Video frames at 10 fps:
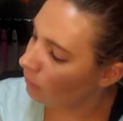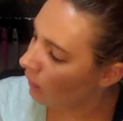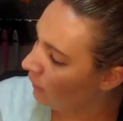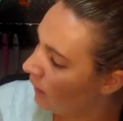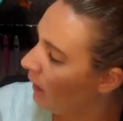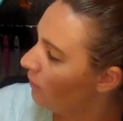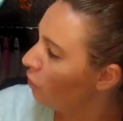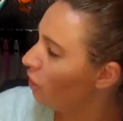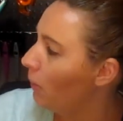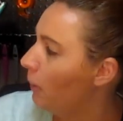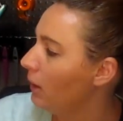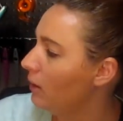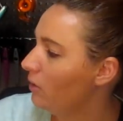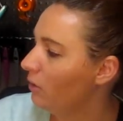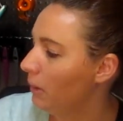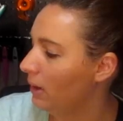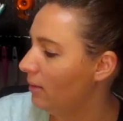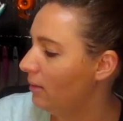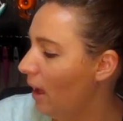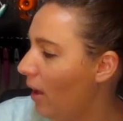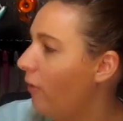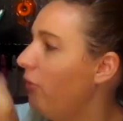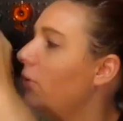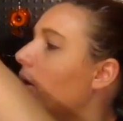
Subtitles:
And then I have a shopping list for myself,